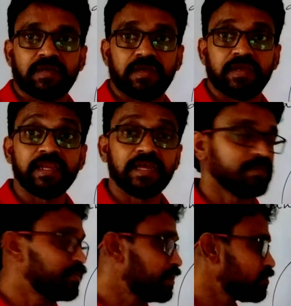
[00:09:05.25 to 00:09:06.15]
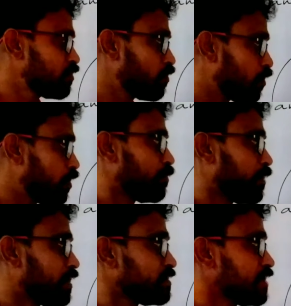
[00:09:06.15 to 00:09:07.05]
Any element in
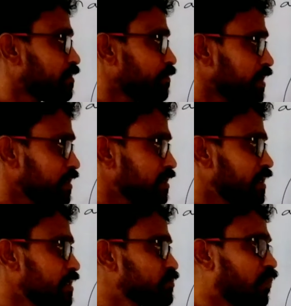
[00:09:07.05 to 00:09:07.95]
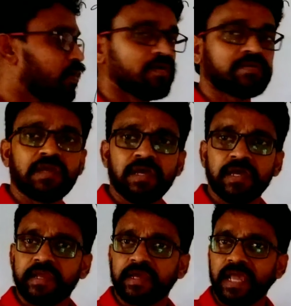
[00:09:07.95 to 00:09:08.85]
codomain. That means is what?
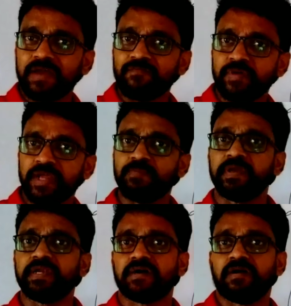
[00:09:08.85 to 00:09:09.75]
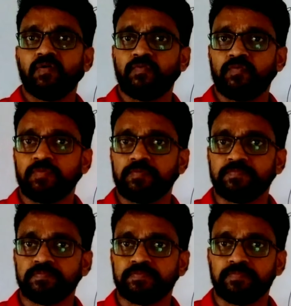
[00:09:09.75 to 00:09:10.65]
Here every element of
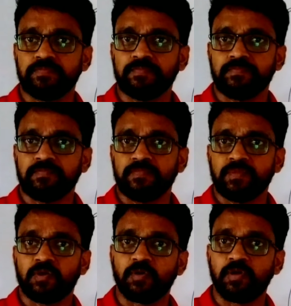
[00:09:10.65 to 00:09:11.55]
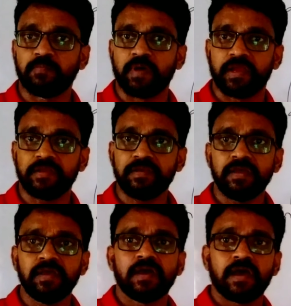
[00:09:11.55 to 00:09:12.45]
codomain
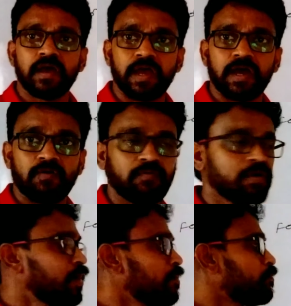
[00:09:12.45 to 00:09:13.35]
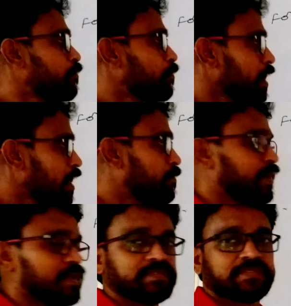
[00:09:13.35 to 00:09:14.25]
have
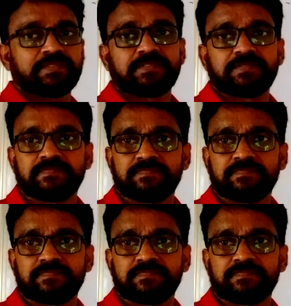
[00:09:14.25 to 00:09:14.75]
pre-image